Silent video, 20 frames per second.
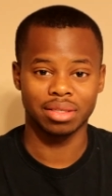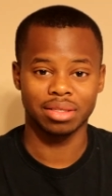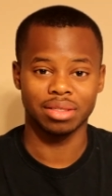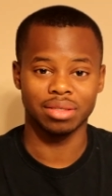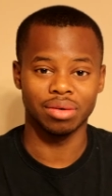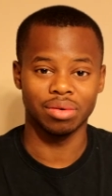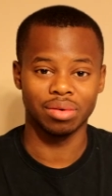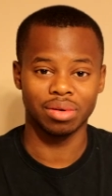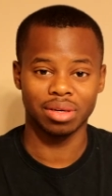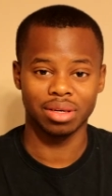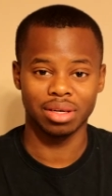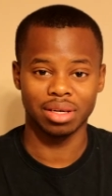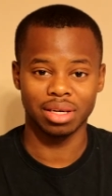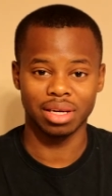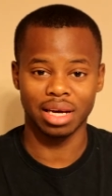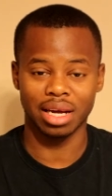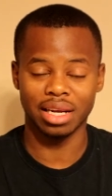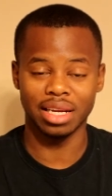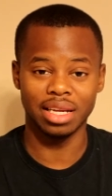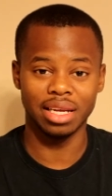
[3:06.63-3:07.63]
So
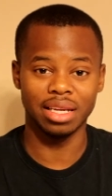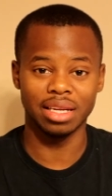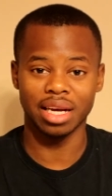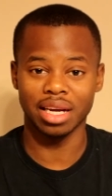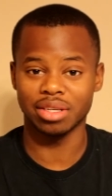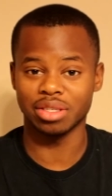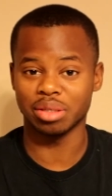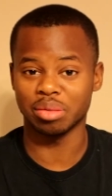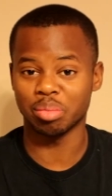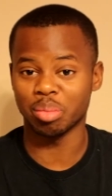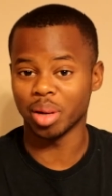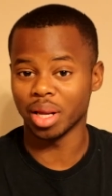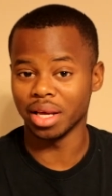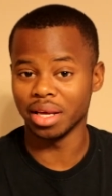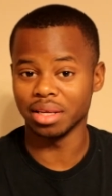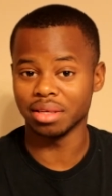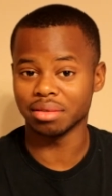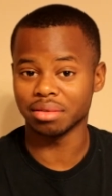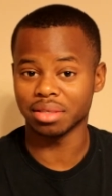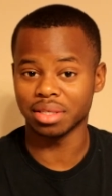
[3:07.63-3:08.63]
I need nitrous
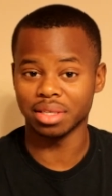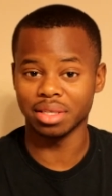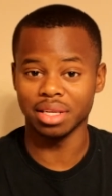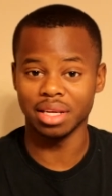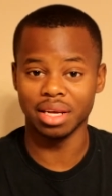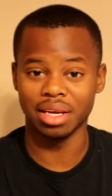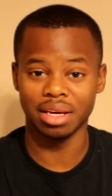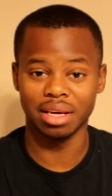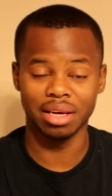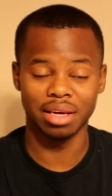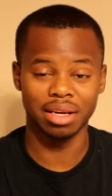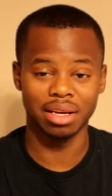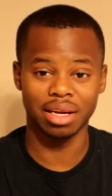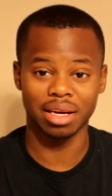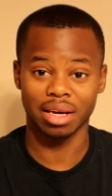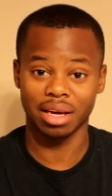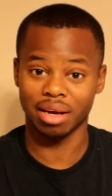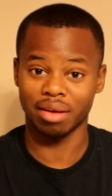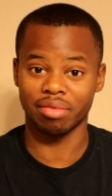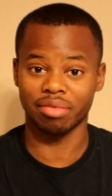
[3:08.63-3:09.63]
plates, and then I
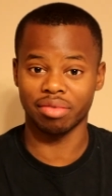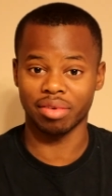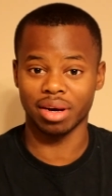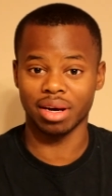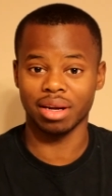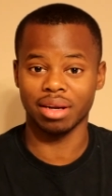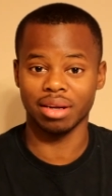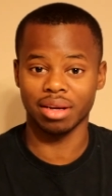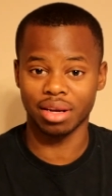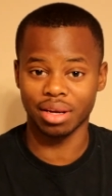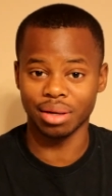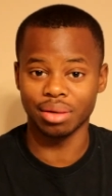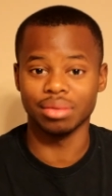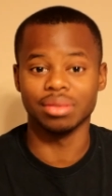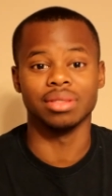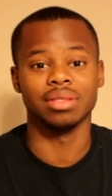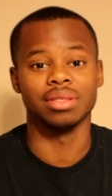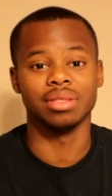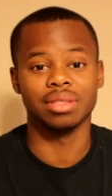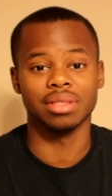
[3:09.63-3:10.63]
gotta find the
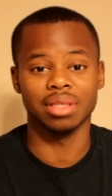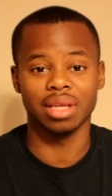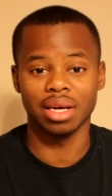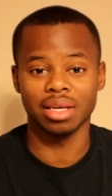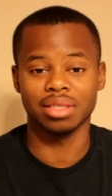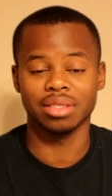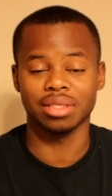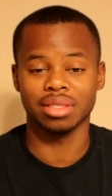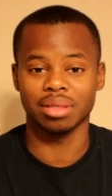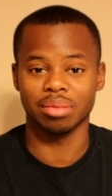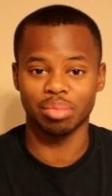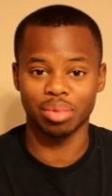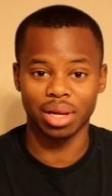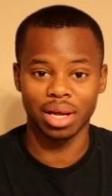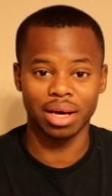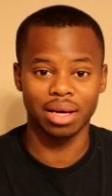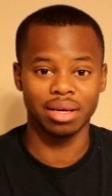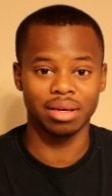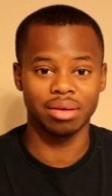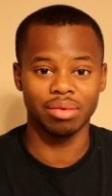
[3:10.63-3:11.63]
closest nitrous
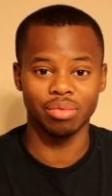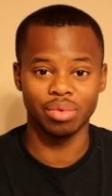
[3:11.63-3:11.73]
supplier,